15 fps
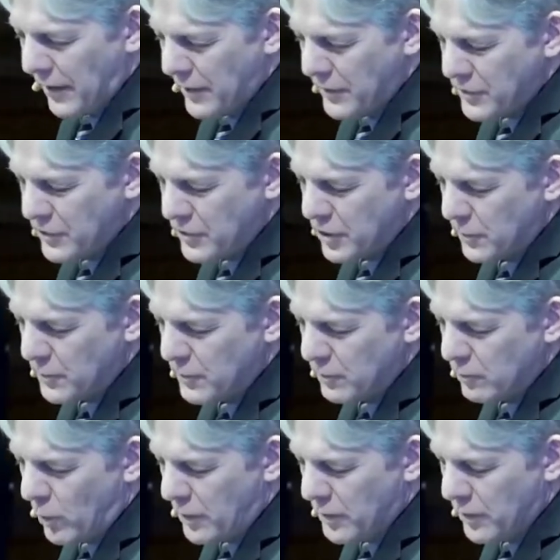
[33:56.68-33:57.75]
our
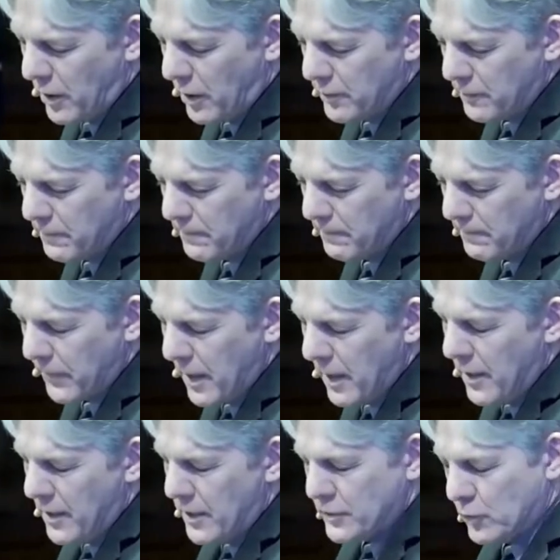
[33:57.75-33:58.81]
relationships with one another.
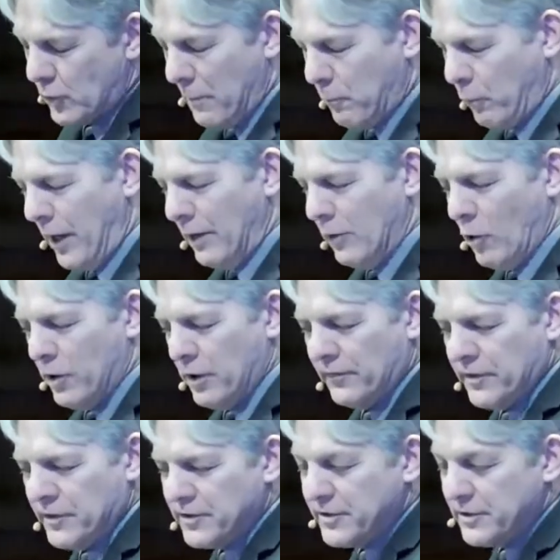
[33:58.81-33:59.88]
So I pray,
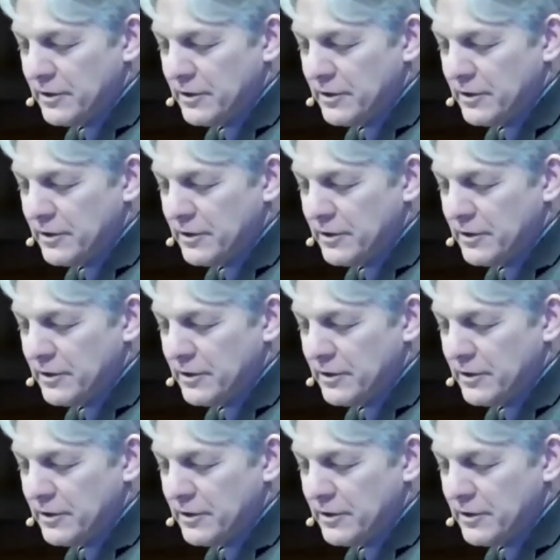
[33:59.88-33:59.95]
Lord, if